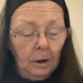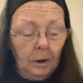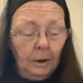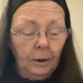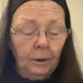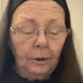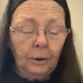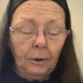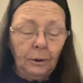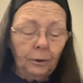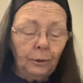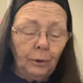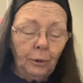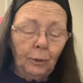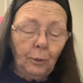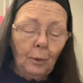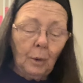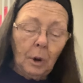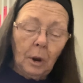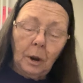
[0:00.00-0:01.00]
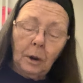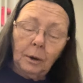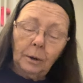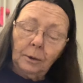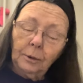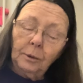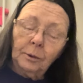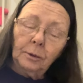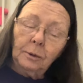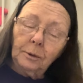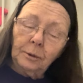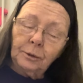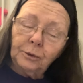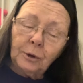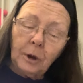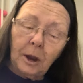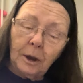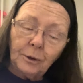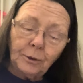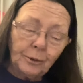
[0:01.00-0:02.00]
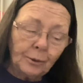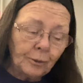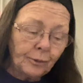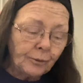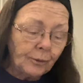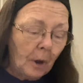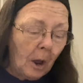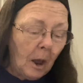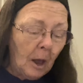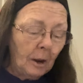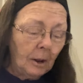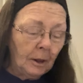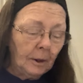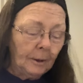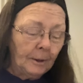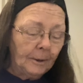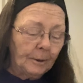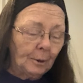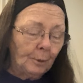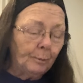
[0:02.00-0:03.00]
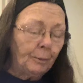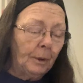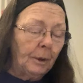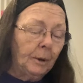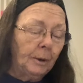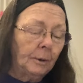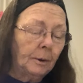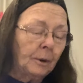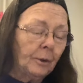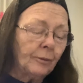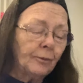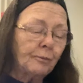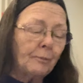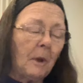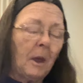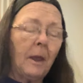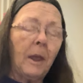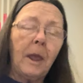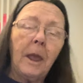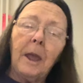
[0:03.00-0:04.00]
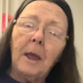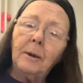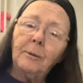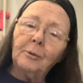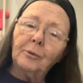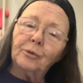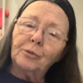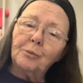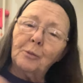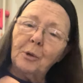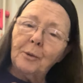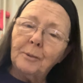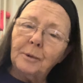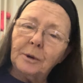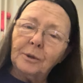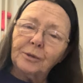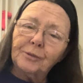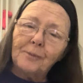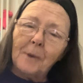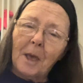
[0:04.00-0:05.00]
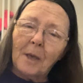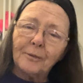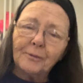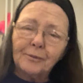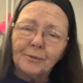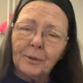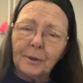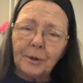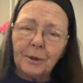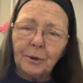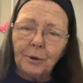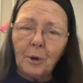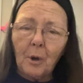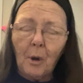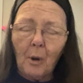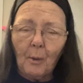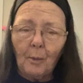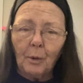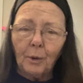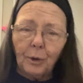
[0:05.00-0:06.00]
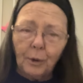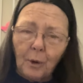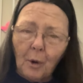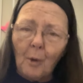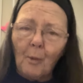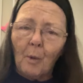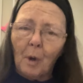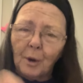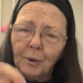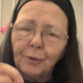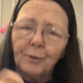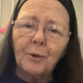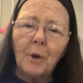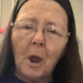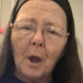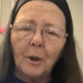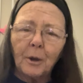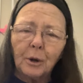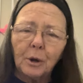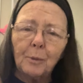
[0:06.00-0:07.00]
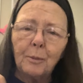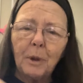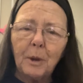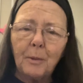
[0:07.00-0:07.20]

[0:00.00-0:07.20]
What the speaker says: you change your style a little bit because my hand was moving as fast as it could go. Well, you know what? You're not going to be